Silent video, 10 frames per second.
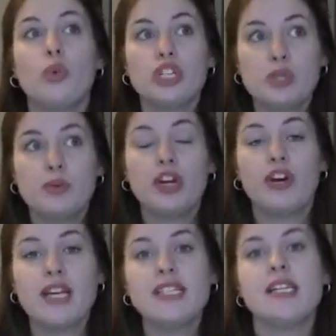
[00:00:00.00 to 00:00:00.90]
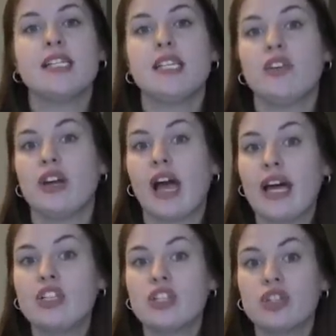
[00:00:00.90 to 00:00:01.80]
which is pretty crazy considering
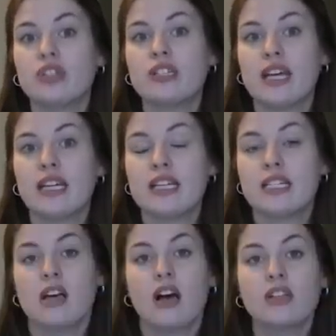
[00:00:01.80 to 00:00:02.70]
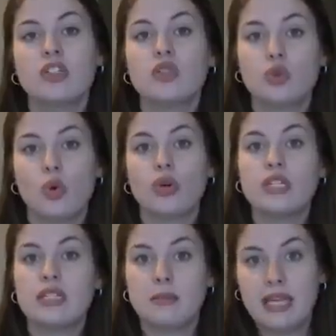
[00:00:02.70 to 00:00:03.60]
I just learned how to knit socks
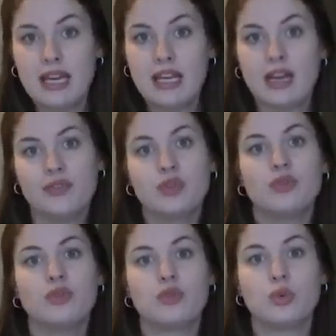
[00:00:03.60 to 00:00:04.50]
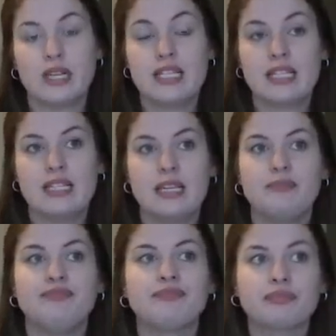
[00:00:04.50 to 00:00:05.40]
towards the beginning of
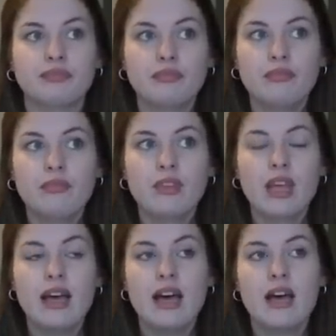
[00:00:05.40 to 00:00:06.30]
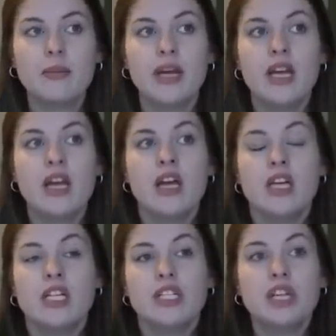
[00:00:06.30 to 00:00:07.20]
2016. Um,
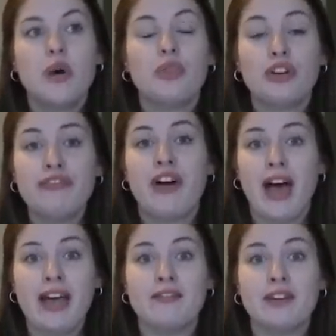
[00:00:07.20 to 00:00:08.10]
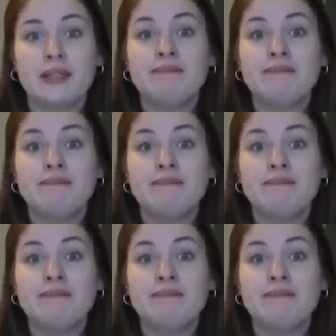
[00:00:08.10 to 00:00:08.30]
so 35,